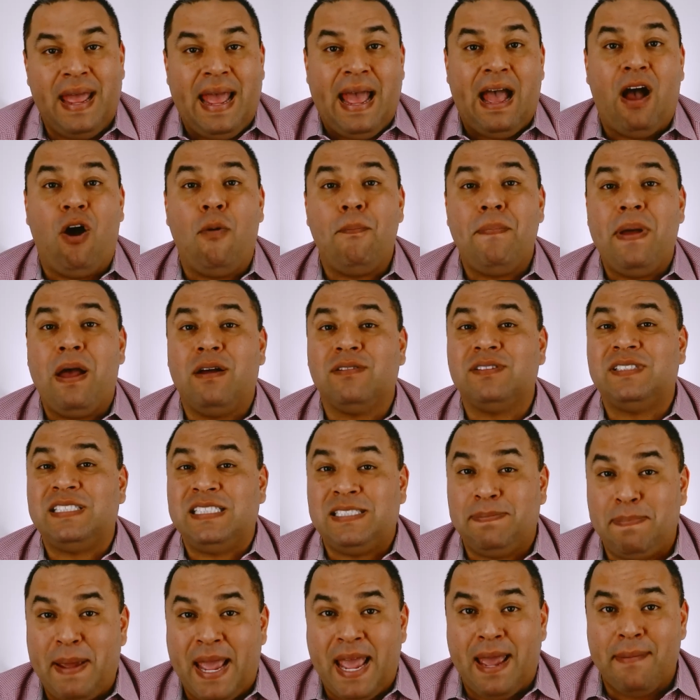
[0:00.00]
Outbound
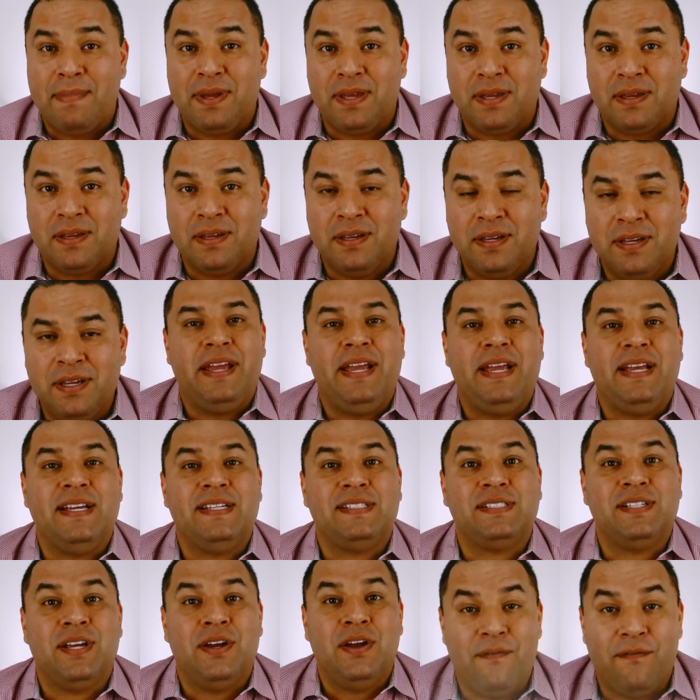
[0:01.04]
spamming
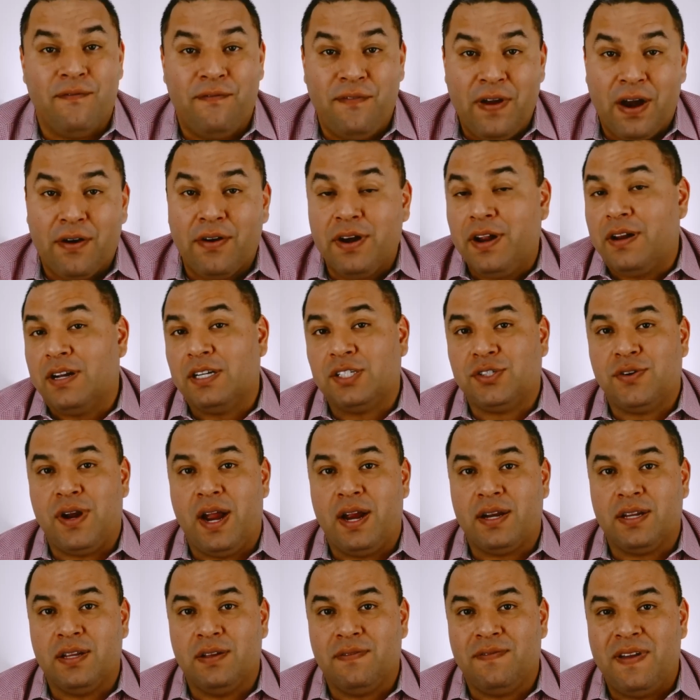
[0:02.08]
is very
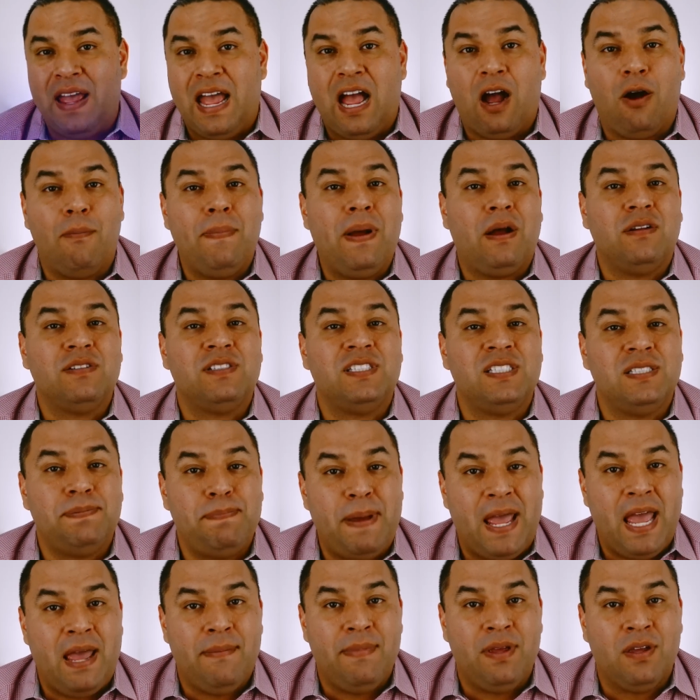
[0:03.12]
unattractive. Outbound
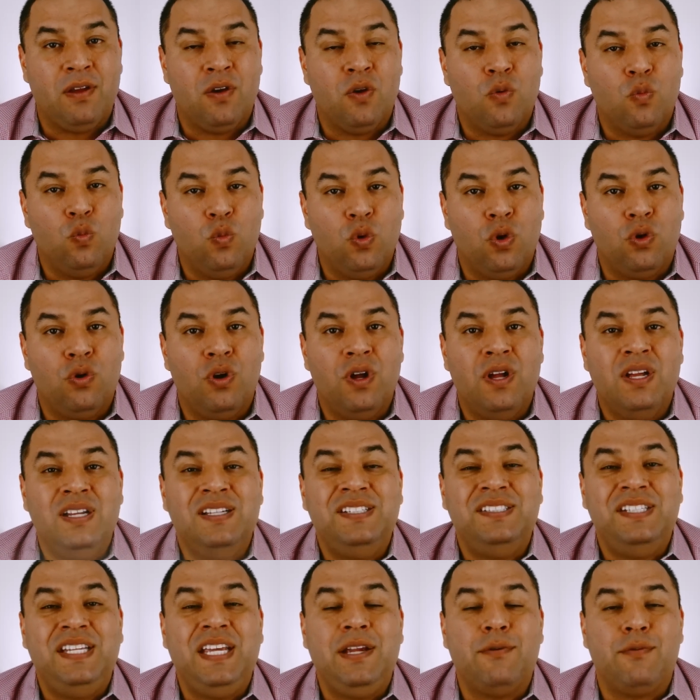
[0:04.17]
spamming will
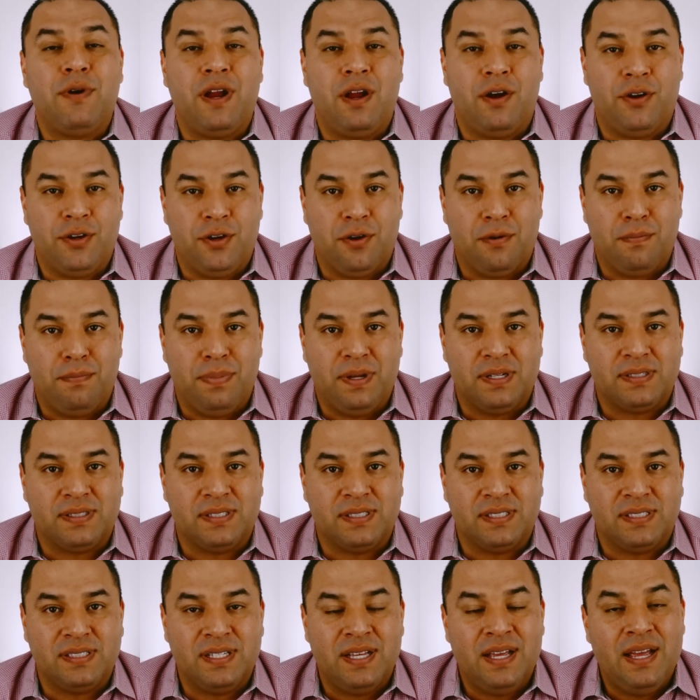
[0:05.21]
derail your
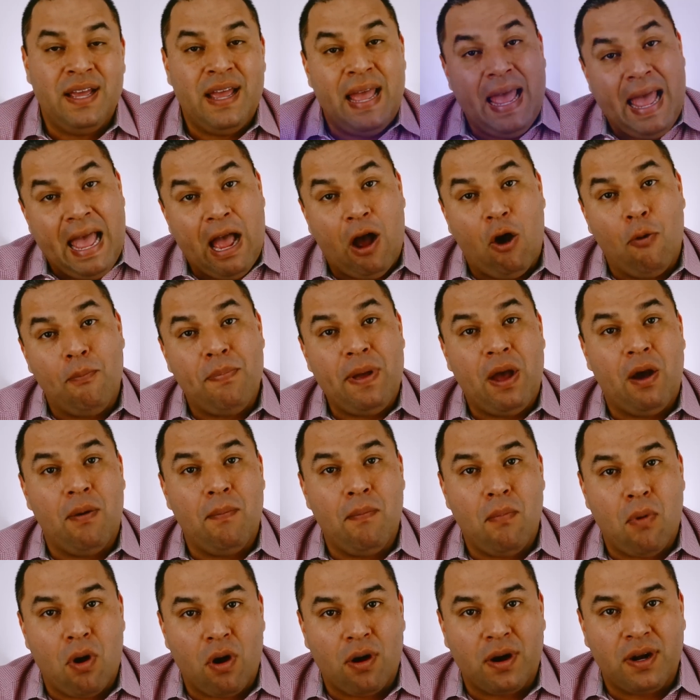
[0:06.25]
business.
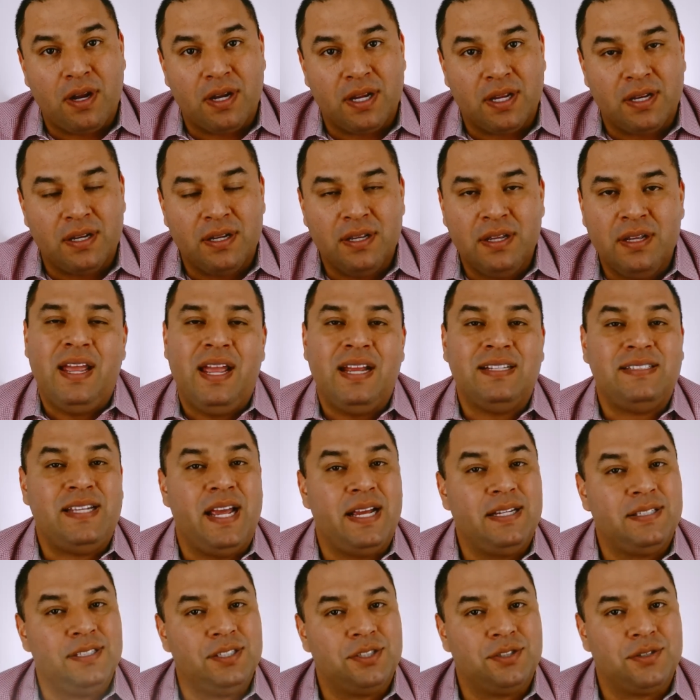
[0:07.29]
Outbound marketing, it
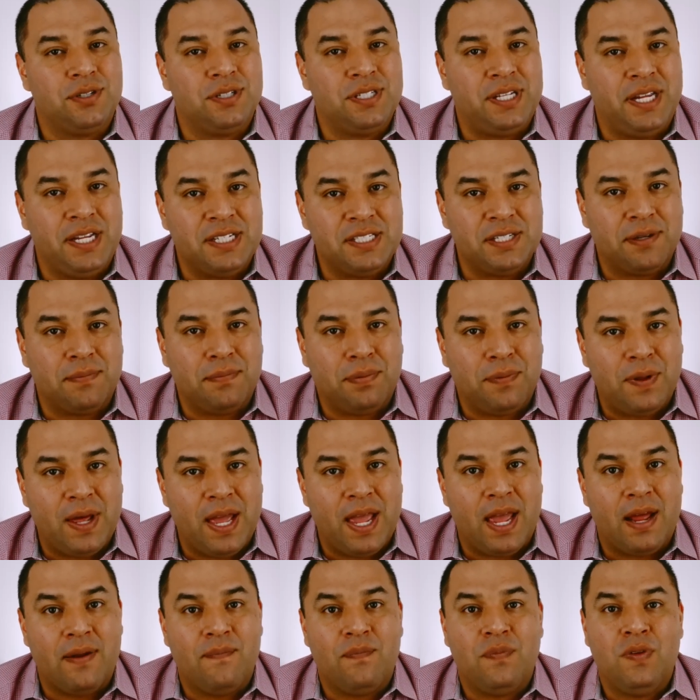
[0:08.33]
takes a strategic
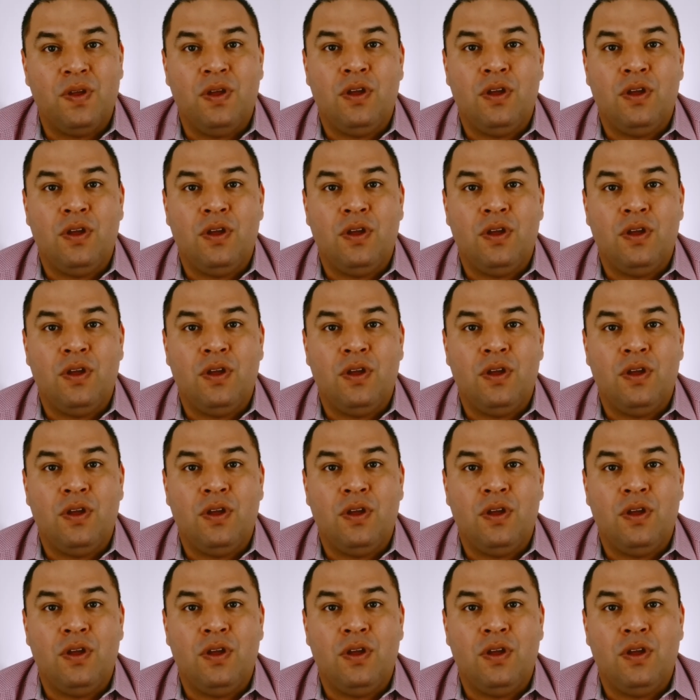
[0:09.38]
plan.